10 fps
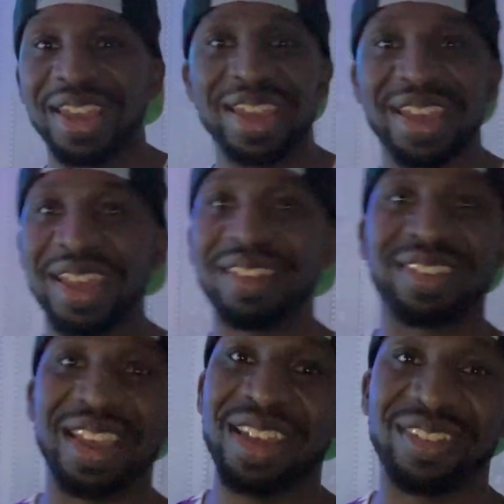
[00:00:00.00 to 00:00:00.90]

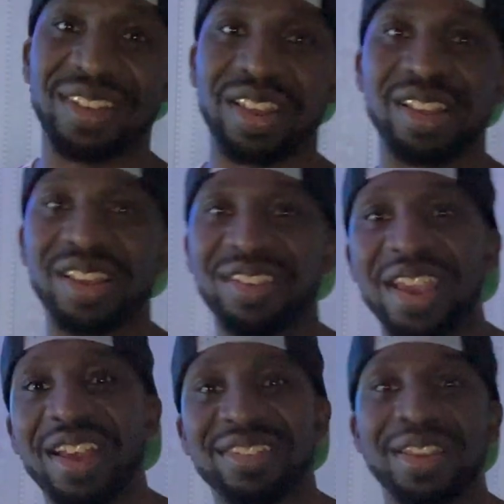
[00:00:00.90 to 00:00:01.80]
it's
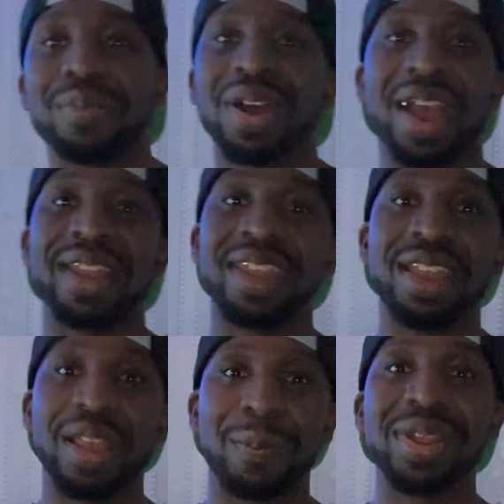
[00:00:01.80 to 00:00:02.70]
challenging, but I
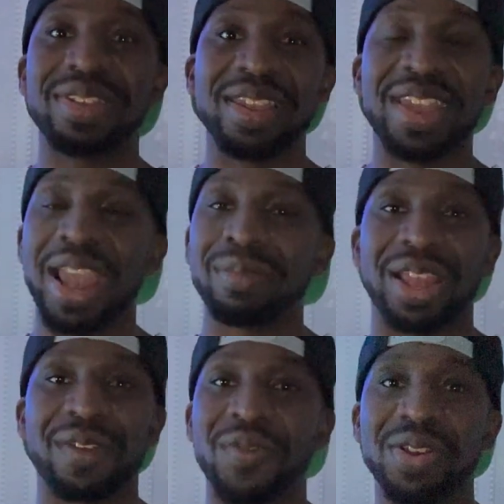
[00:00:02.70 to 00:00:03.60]
did beat the game
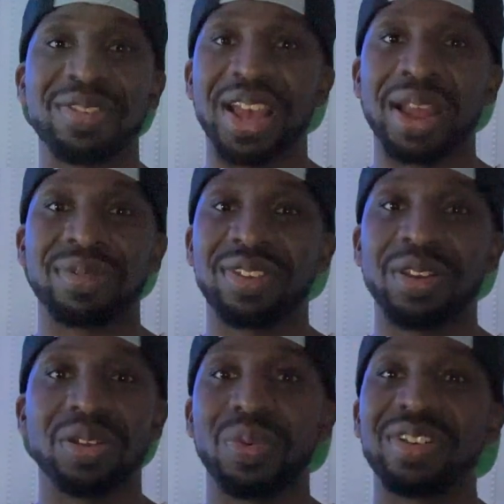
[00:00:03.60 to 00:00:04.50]
like a few times
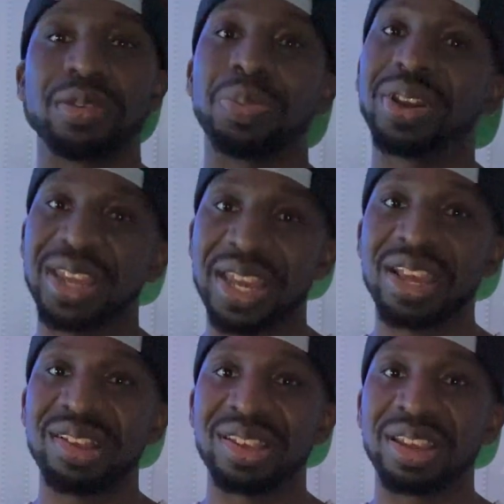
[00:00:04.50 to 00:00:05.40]
too. It was pretty
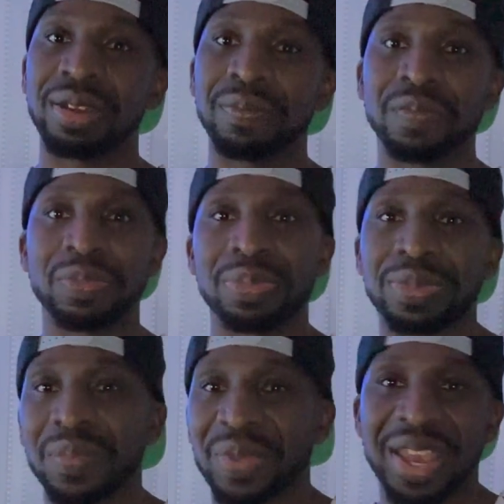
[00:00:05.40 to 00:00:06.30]
easy,
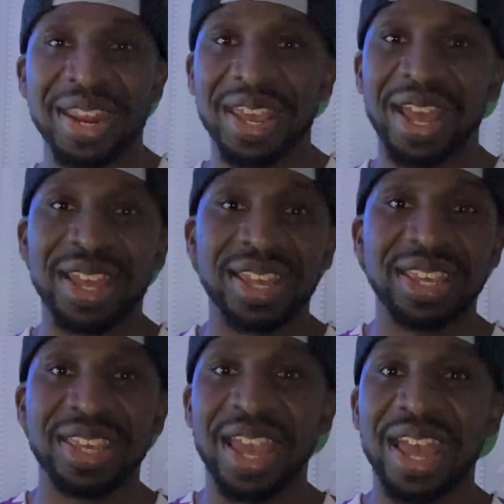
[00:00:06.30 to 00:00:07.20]
and
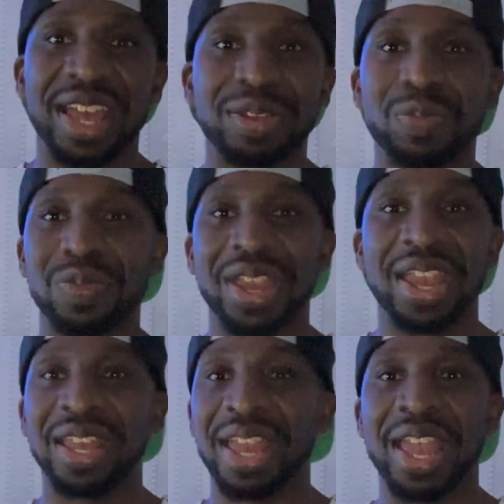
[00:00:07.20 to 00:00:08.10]
yeah,
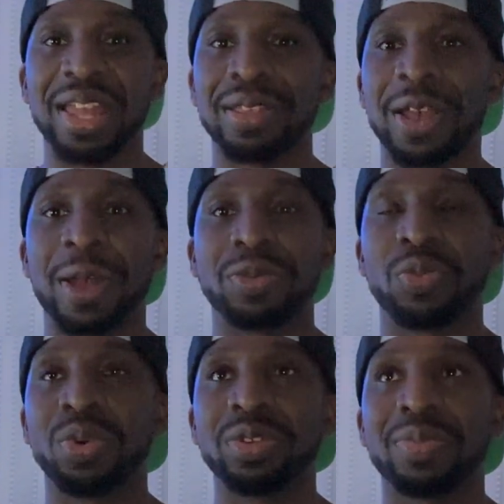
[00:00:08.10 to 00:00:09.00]
and the
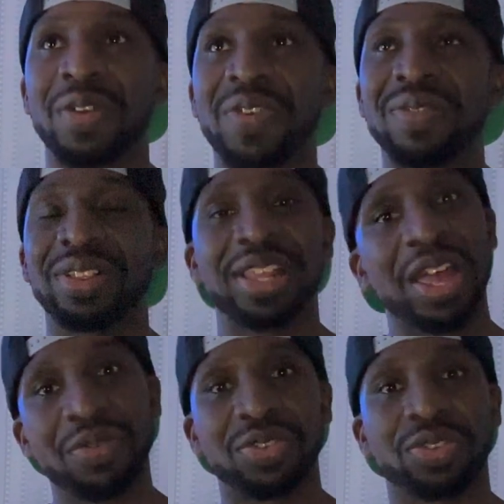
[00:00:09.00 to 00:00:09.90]
one of my favorite
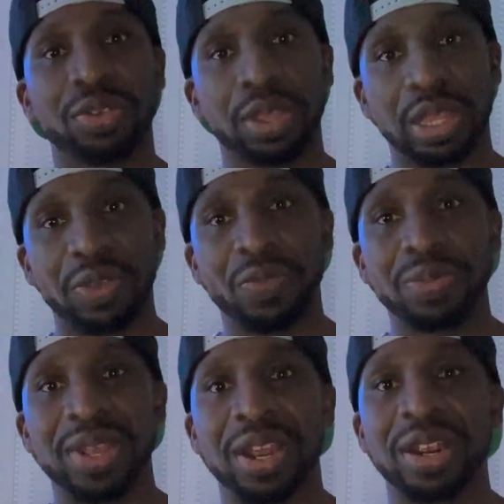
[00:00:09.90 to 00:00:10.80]
levels
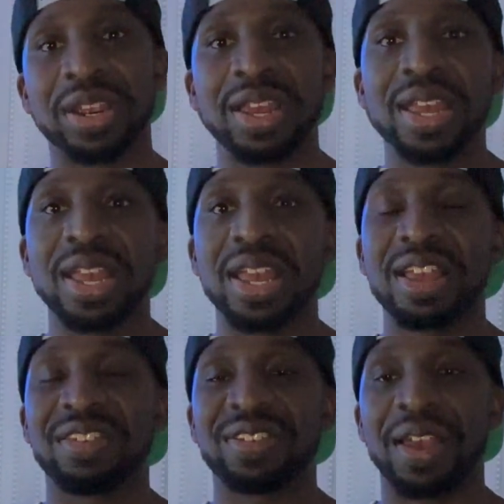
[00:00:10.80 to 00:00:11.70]
from there
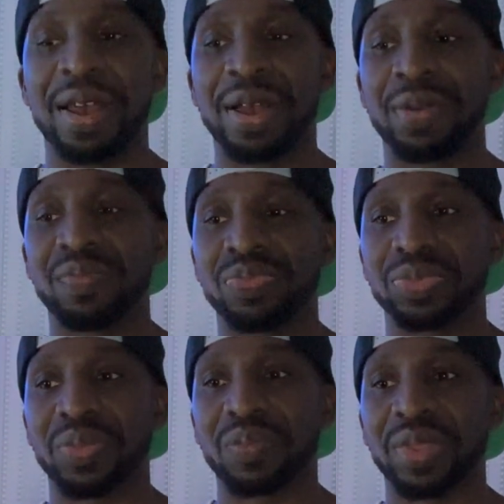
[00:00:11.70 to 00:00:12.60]
is
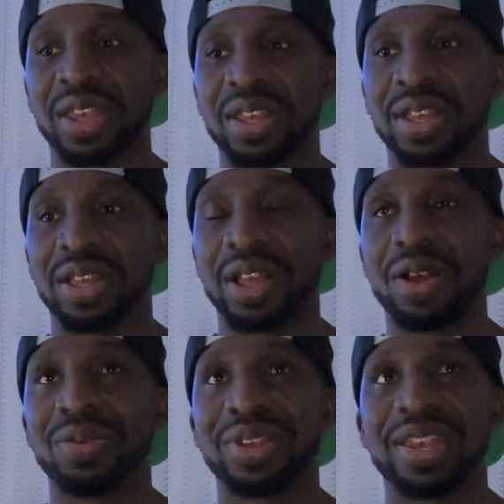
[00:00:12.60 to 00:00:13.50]

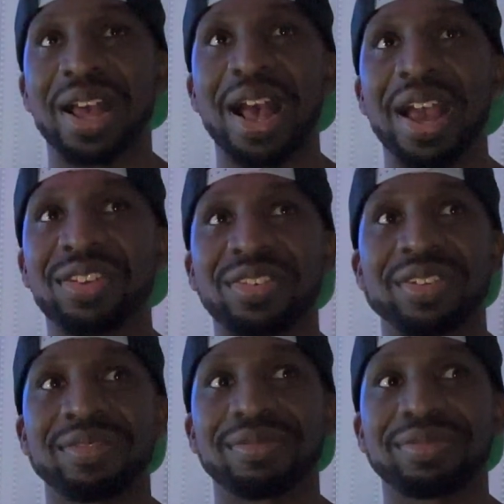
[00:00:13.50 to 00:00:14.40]
oh gosh,
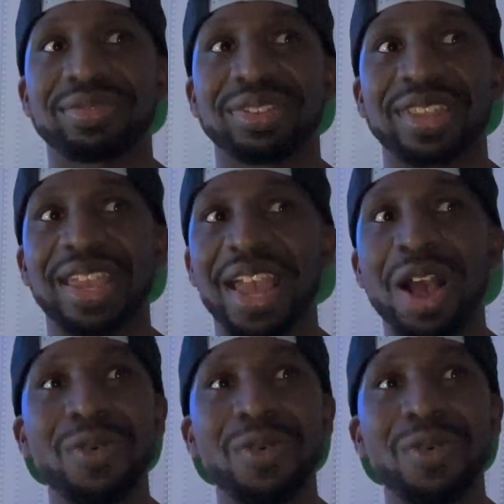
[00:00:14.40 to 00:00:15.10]
I